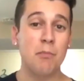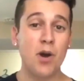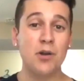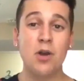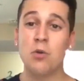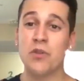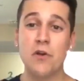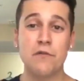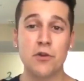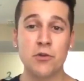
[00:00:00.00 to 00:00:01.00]
But
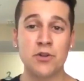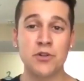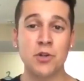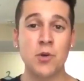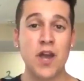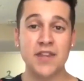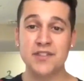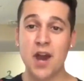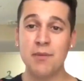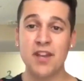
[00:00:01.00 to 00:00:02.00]
without further ado,
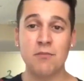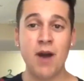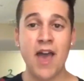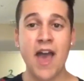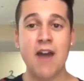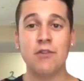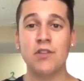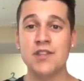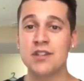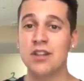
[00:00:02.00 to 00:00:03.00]
it's time to give my half
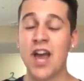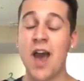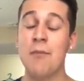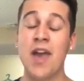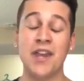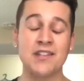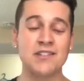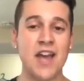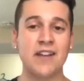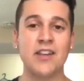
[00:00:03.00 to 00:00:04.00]
on this collab and
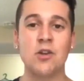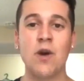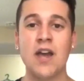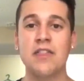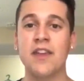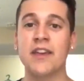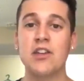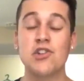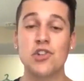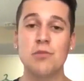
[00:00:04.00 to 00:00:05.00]
exactly who I
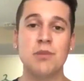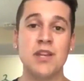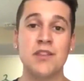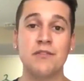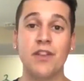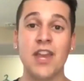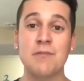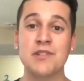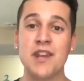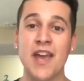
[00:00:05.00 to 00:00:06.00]
think should be the
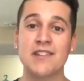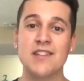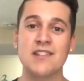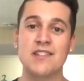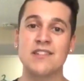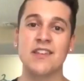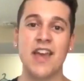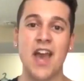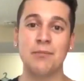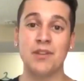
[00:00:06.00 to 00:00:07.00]
Flames' next assistant
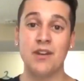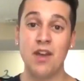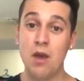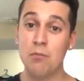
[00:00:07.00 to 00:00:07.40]
captain.